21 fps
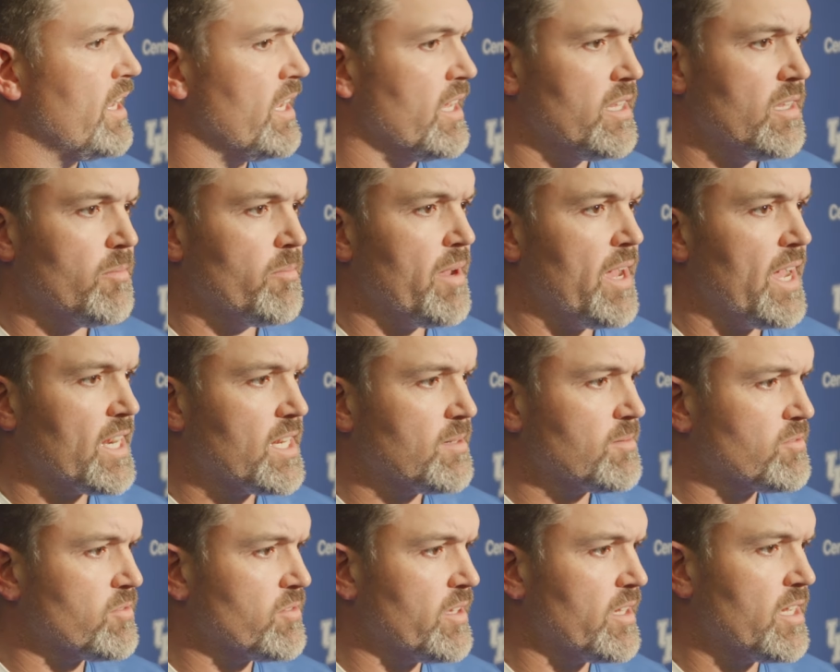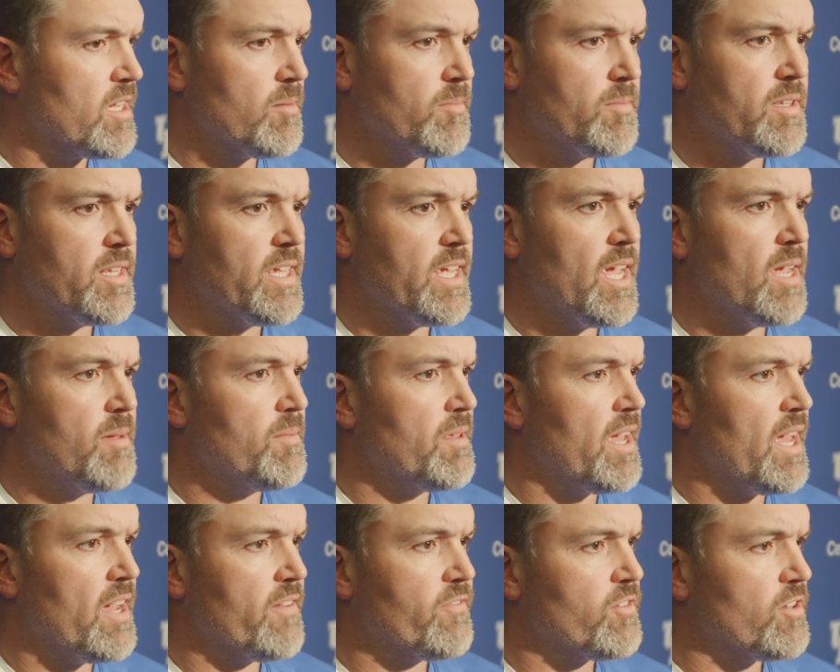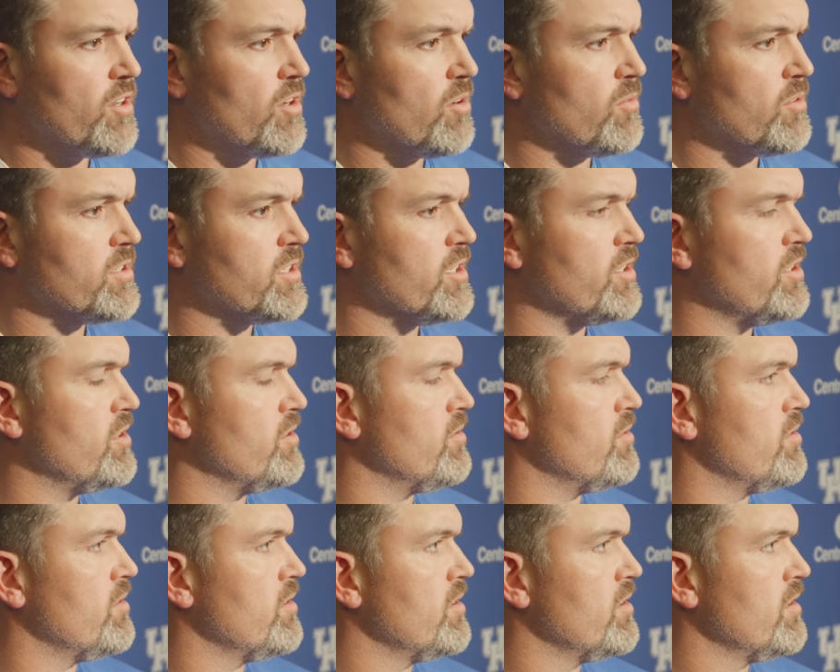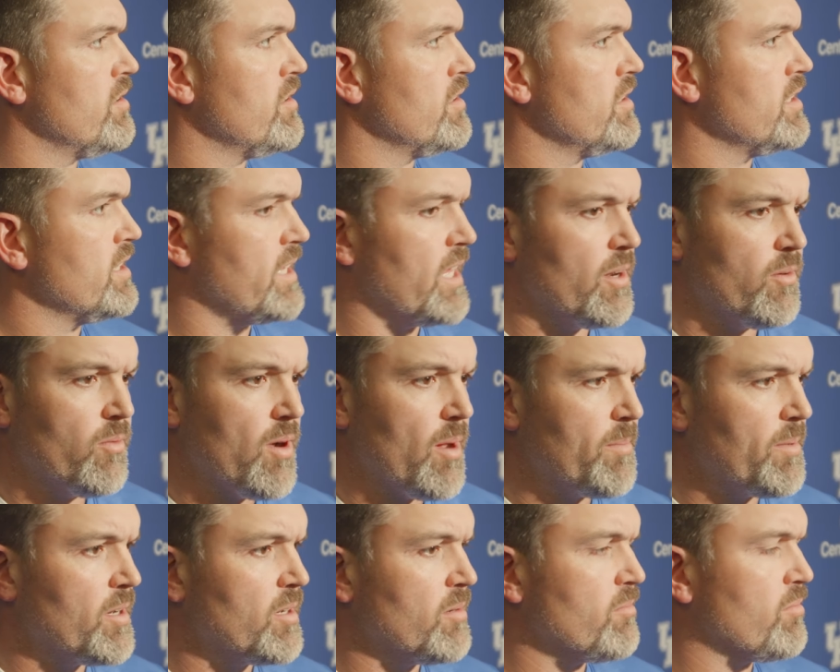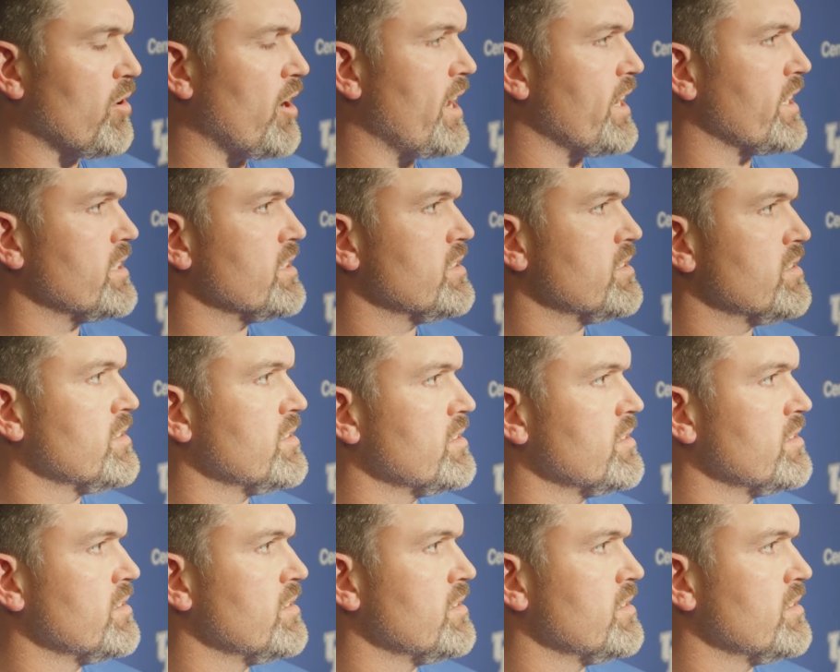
And the backups, when they come in the game, they have to know what to do. They rep it in practice.